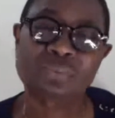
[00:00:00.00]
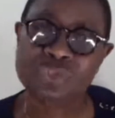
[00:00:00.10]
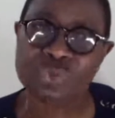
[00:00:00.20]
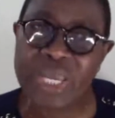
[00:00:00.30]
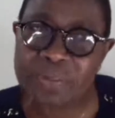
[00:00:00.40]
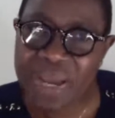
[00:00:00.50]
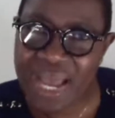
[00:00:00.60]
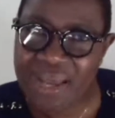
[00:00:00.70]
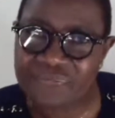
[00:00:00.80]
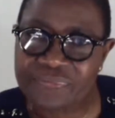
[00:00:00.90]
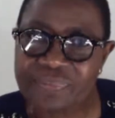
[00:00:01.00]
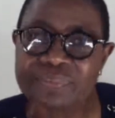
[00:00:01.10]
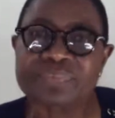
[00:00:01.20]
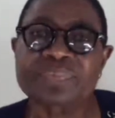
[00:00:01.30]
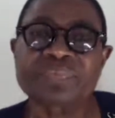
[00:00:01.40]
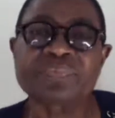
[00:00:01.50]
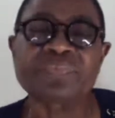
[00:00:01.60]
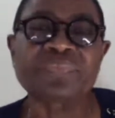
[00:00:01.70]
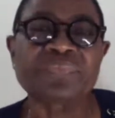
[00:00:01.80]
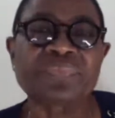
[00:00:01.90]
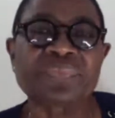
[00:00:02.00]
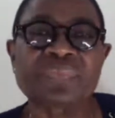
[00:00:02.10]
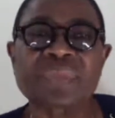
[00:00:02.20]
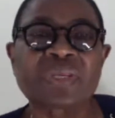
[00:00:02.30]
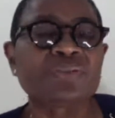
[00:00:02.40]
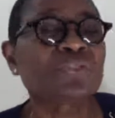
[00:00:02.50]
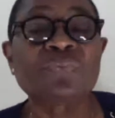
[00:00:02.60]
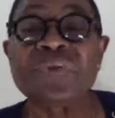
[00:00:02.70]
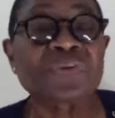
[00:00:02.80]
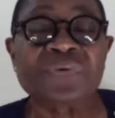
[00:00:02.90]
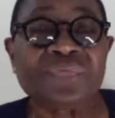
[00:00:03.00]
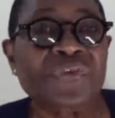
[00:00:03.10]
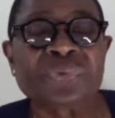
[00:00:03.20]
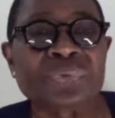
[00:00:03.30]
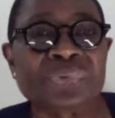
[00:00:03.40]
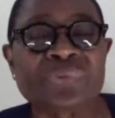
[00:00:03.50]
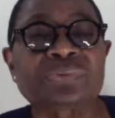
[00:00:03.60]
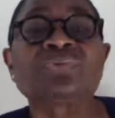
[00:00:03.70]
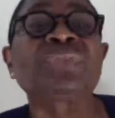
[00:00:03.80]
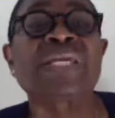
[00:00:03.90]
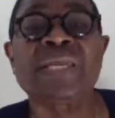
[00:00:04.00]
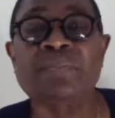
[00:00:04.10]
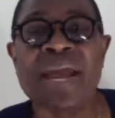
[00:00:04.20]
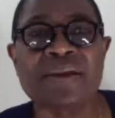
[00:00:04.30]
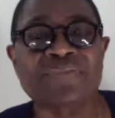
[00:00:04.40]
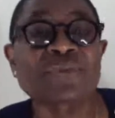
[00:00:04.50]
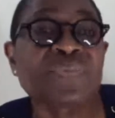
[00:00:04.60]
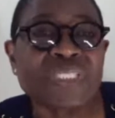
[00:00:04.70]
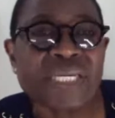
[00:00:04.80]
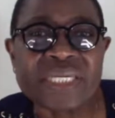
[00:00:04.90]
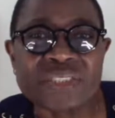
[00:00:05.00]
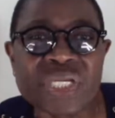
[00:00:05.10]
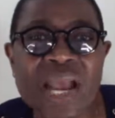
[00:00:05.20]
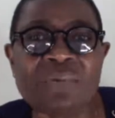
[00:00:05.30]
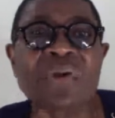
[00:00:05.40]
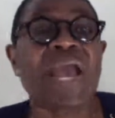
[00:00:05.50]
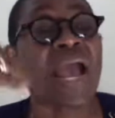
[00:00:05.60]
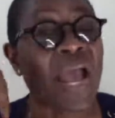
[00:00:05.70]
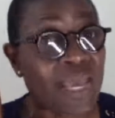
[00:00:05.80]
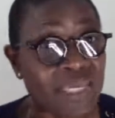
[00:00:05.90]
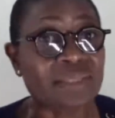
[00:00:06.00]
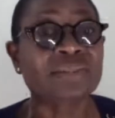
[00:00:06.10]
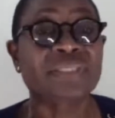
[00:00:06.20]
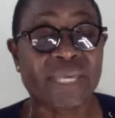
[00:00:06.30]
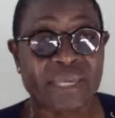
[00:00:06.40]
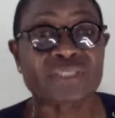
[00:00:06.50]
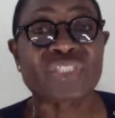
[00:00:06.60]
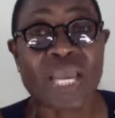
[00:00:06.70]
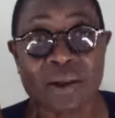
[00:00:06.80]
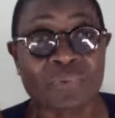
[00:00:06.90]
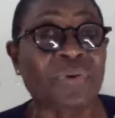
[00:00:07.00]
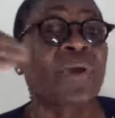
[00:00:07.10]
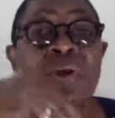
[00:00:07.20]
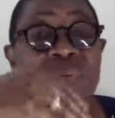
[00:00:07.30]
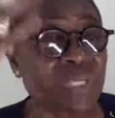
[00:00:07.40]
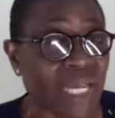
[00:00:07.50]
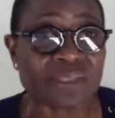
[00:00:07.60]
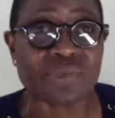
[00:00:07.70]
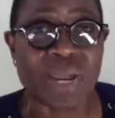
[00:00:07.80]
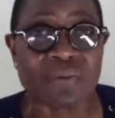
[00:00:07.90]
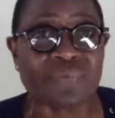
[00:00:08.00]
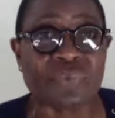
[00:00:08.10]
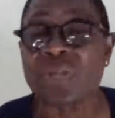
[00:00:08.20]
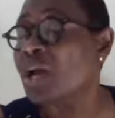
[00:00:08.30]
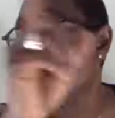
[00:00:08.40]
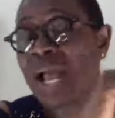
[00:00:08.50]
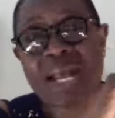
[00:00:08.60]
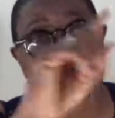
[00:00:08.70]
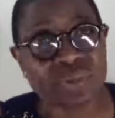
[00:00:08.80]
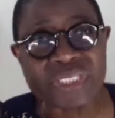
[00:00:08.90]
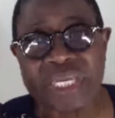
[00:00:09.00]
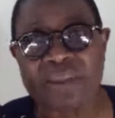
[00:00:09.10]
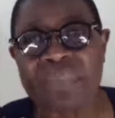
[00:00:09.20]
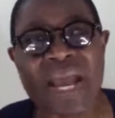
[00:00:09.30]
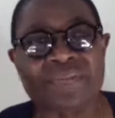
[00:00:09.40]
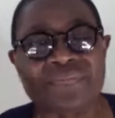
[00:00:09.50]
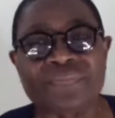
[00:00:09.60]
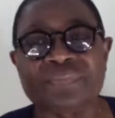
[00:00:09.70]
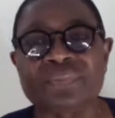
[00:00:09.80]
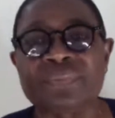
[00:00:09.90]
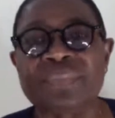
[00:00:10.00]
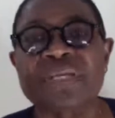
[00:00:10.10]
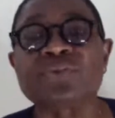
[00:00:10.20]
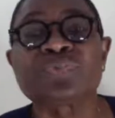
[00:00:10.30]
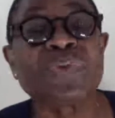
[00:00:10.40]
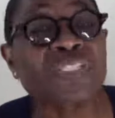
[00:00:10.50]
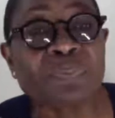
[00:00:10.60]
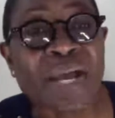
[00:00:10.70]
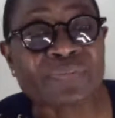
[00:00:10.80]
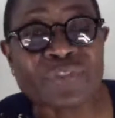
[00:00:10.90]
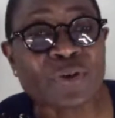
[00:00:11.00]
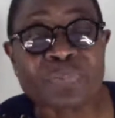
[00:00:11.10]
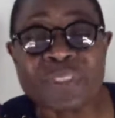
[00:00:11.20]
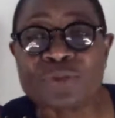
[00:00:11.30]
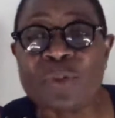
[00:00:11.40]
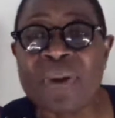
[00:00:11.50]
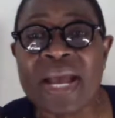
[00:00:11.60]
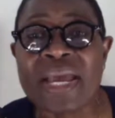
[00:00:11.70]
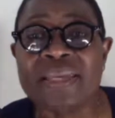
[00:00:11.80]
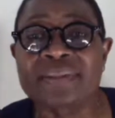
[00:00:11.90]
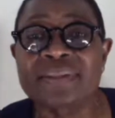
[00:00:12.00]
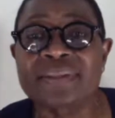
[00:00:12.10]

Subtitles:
took a bath, so they refuse to take a bath. So they take a shower. I take a shower when I travel. I don't take a bath because this bathtub is not mine.